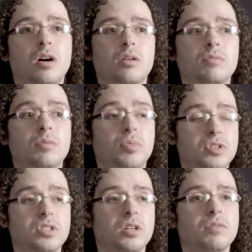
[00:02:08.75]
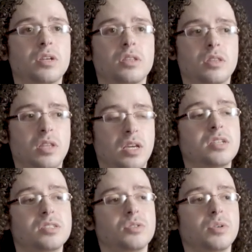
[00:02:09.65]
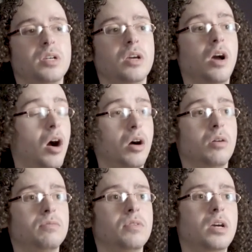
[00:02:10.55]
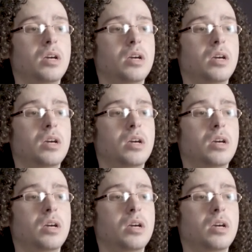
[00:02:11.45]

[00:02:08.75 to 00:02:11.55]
of preserving the history of